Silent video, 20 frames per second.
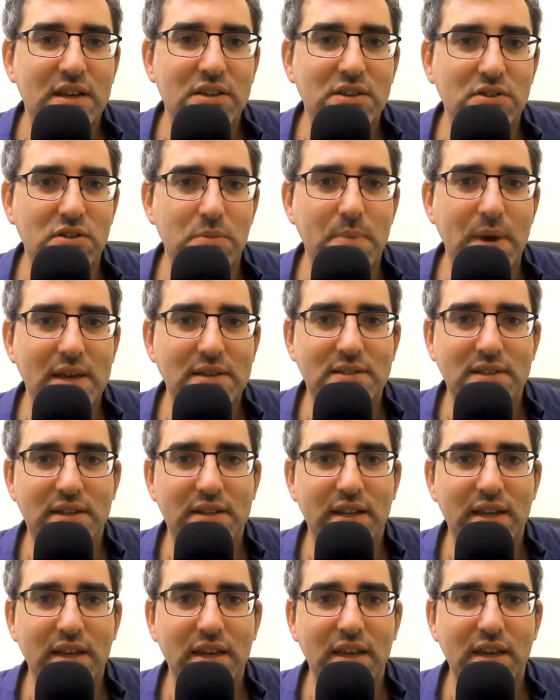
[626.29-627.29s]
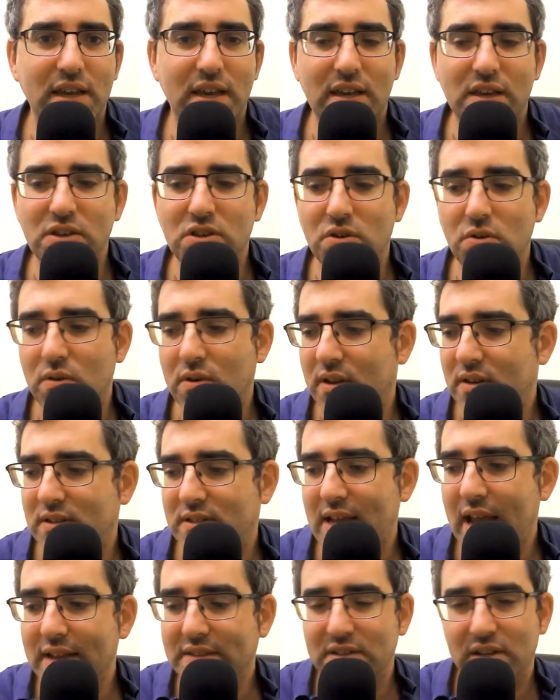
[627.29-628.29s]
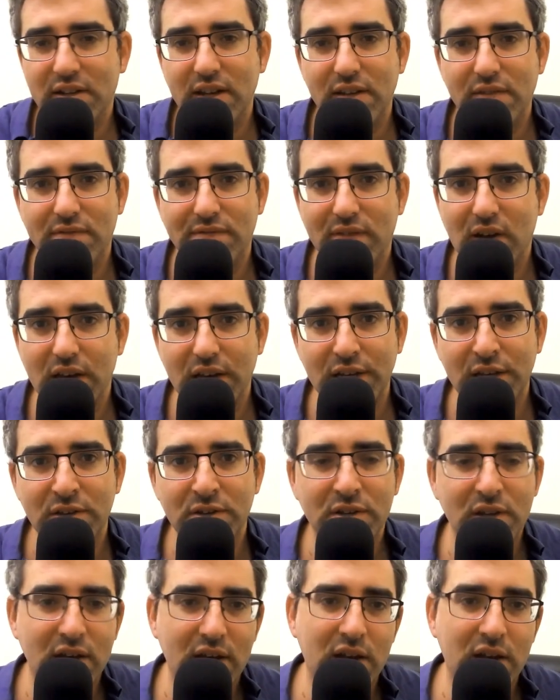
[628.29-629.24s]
you can technically find